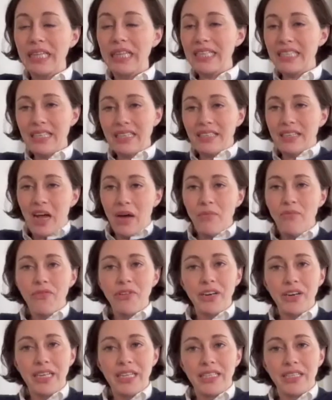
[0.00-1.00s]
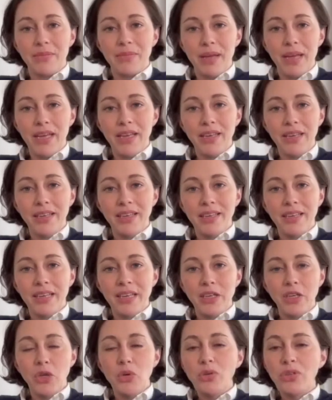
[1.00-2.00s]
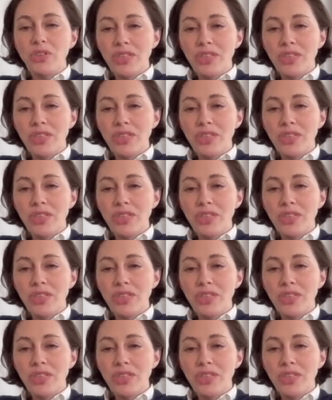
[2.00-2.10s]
this is comforting to me. You